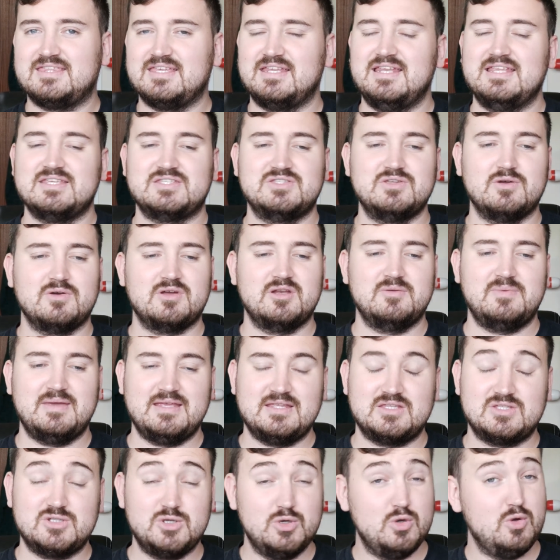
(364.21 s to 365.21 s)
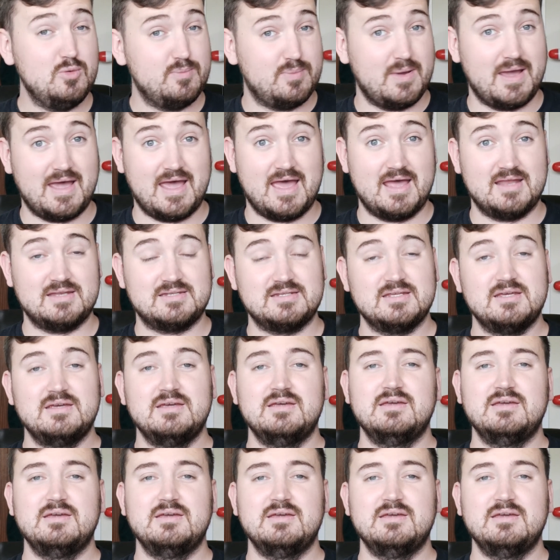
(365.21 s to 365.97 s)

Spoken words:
and it's not going to be too bad